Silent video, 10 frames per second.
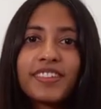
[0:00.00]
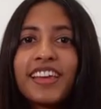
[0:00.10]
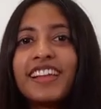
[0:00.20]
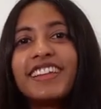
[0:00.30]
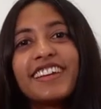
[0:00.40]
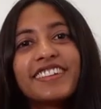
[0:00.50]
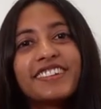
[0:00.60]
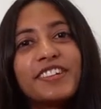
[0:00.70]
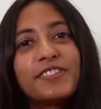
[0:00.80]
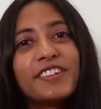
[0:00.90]
Let us
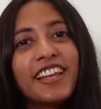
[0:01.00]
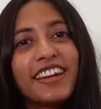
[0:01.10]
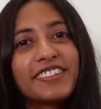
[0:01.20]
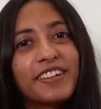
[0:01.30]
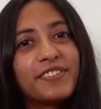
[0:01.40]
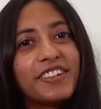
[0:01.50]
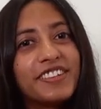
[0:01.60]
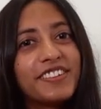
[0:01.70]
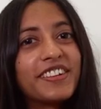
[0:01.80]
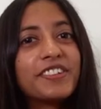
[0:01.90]
know if you liked our
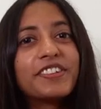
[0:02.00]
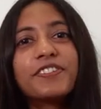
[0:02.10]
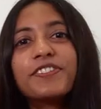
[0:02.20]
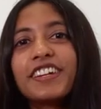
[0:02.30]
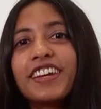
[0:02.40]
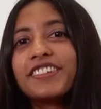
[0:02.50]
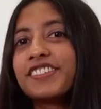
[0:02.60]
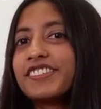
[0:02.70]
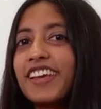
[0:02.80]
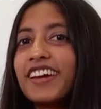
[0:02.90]
video, and don't forget to
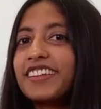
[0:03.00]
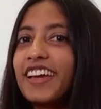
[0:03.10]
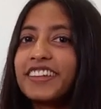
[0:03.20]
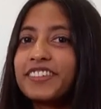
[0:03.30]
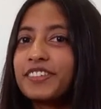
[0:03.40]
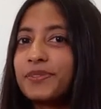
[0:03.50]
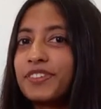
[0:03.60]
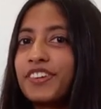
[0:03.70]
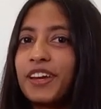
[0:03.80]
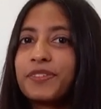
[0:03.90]
share, like and
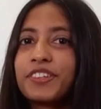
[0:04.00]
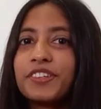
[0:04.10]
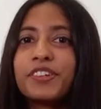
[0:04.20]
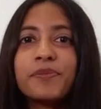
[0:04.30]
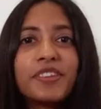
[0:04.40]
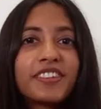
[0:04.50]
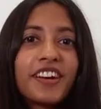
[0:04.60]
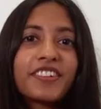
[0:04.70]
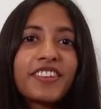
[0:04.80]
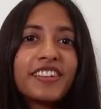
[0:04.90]
subscribe so you don't miss
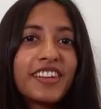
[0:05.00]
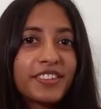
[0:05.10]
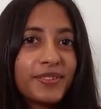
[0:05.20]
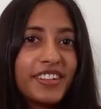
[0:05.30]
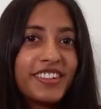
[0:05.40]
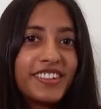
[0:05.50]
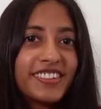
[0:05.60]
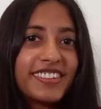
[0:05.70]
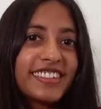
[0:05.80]
out on the next videos.